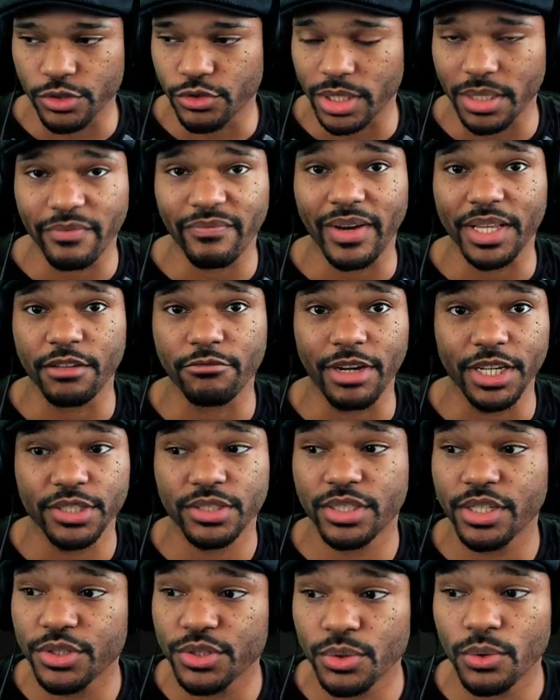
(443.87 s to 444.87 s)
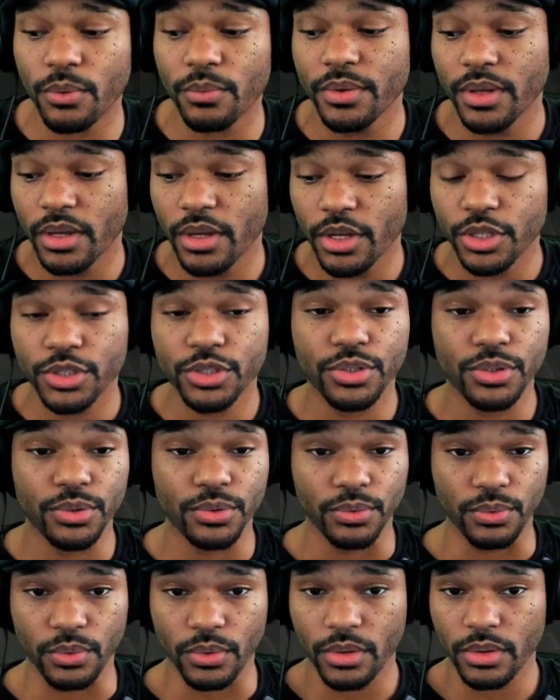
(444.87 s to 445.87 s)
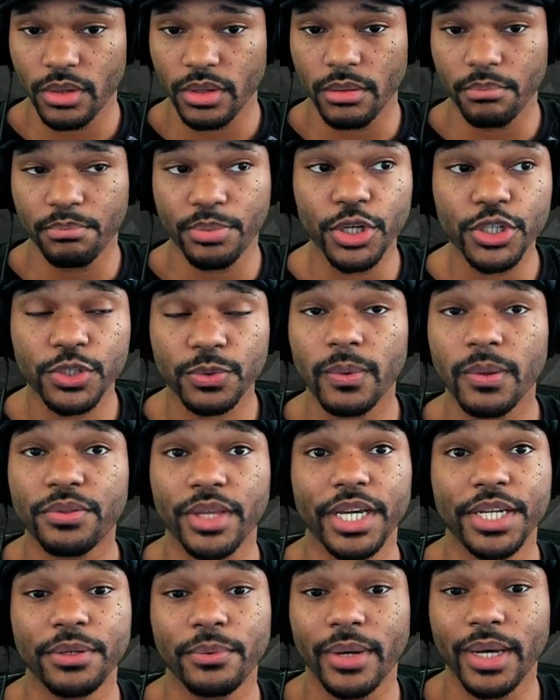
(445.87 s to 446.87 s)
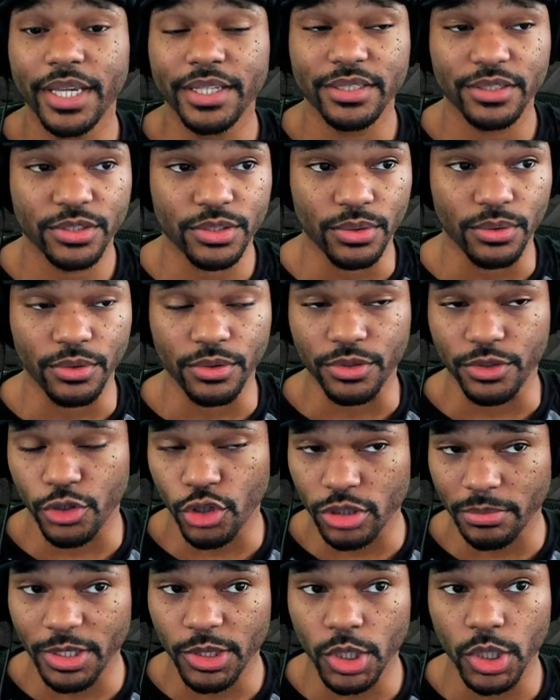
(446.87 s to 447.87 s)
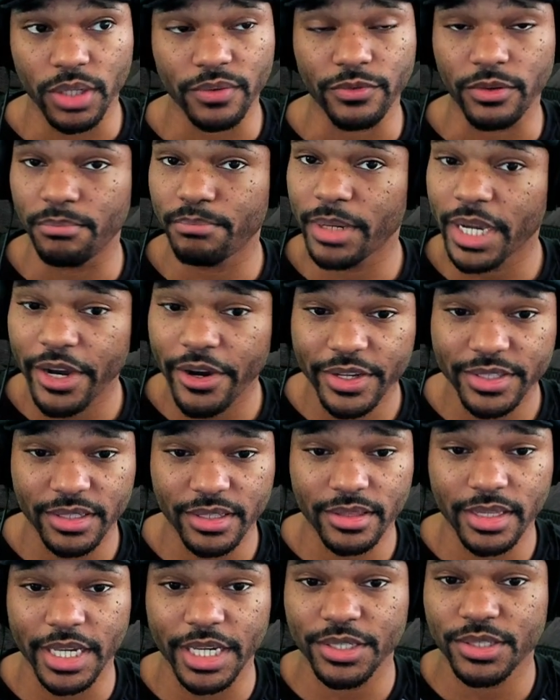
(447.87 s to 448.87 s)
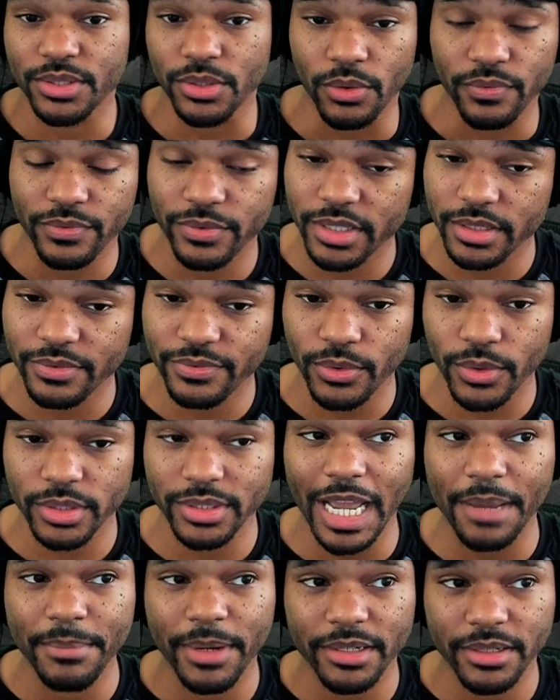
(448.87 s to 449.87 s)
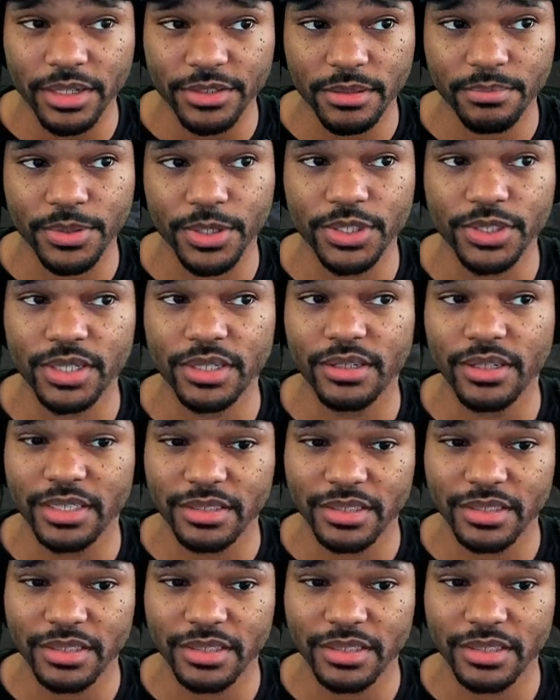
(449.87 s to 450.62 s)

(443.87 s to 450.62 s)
trying to find the right sigil to push with anyways, and so you're going to be looking for barracks and things. So for nightmare dungeon pushing, this